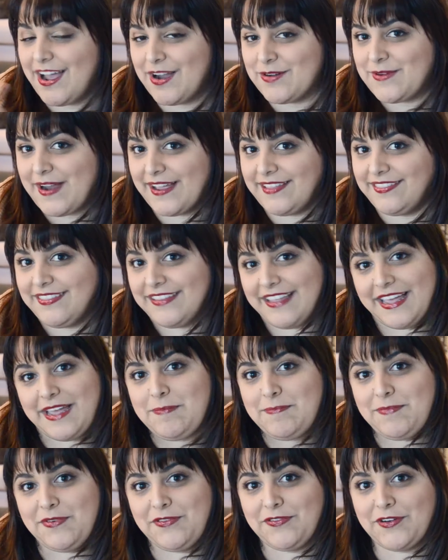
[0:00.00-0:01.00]
a red
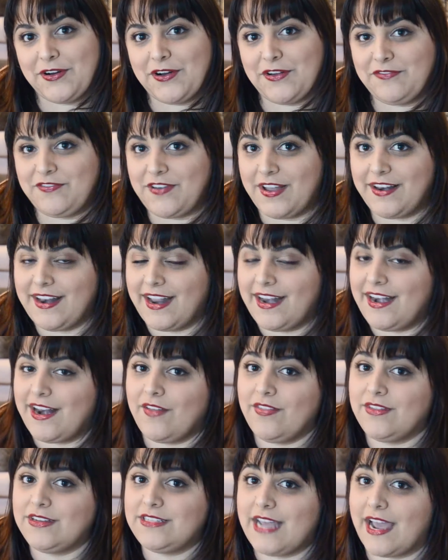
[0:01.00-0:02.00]
lip for a fun night
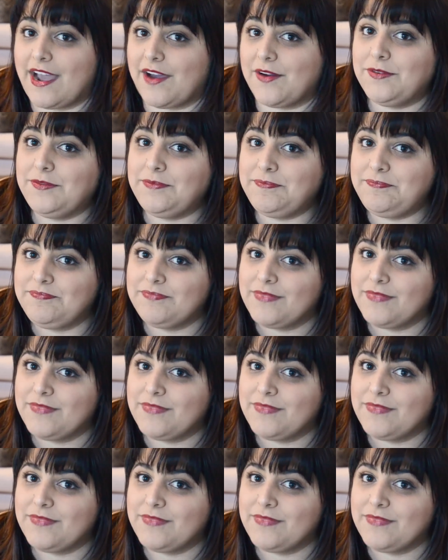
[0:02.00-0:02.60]
on the town.